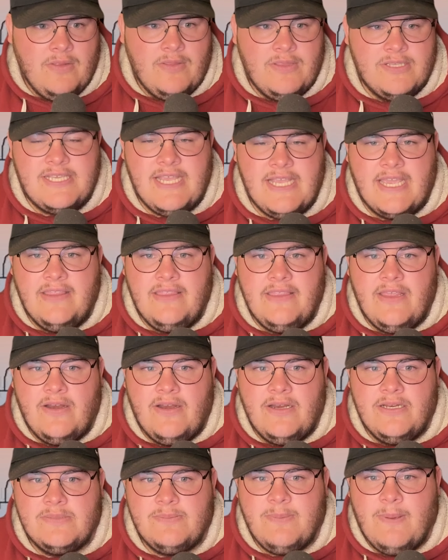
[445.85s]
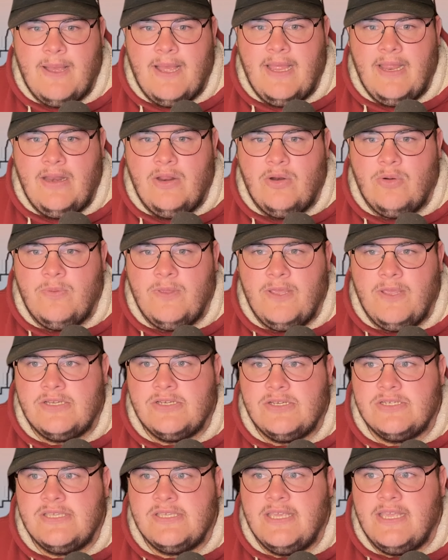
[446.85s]
The secondary spot, it'll be
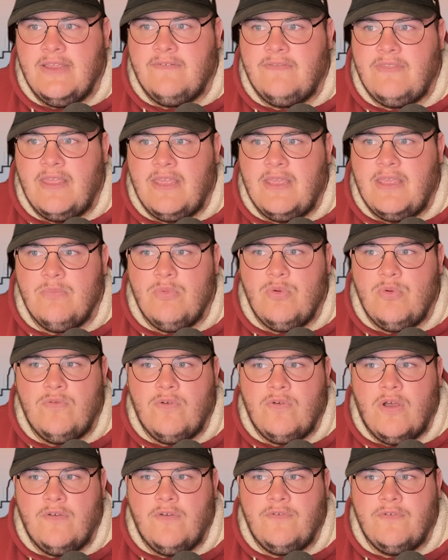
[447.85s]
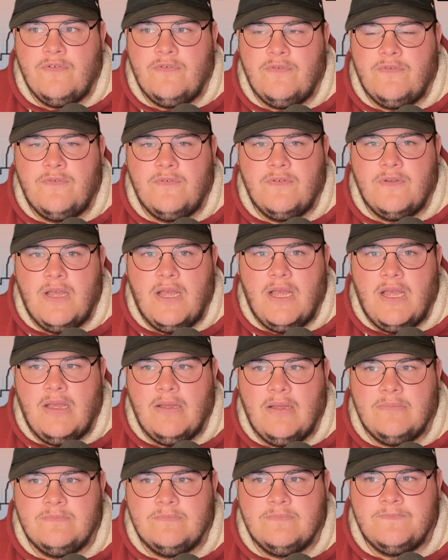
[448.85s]
interesting if they can move off
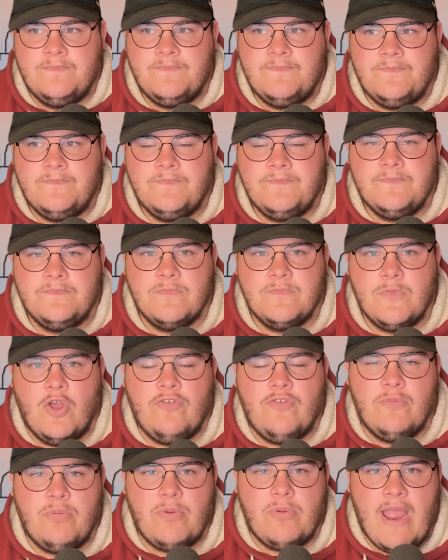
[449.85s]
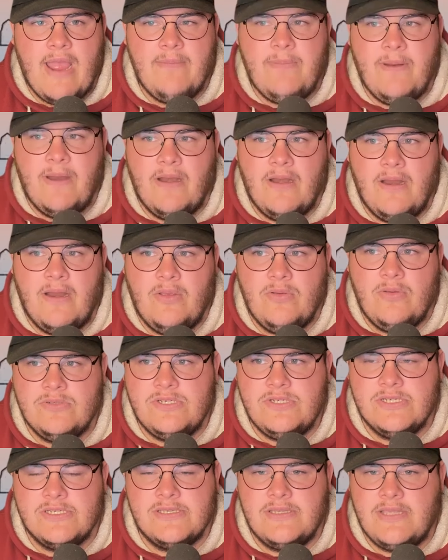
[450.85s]
of Bradbury, who's
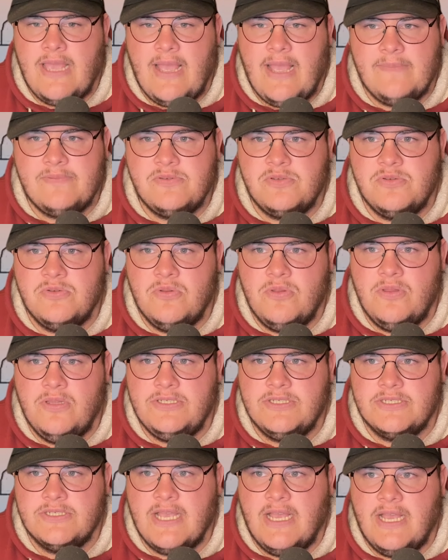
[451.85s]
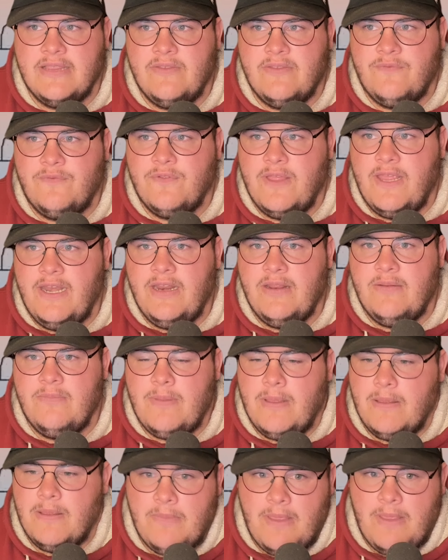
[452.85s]
just absolutely just got deflated.
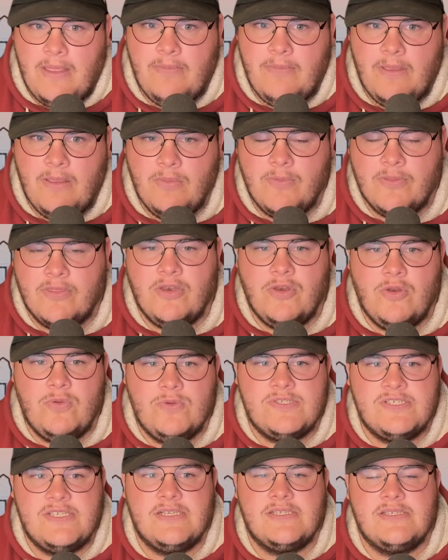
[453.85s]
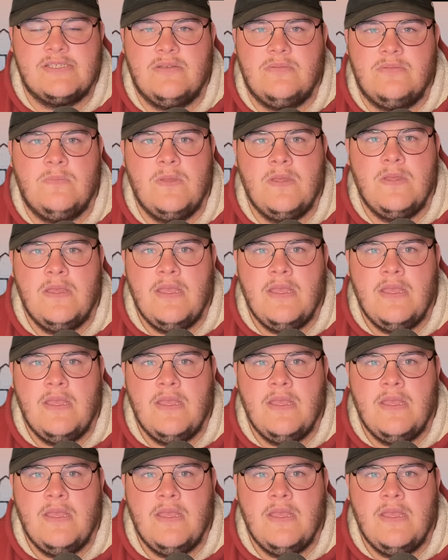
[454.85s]
But maybe with a new system,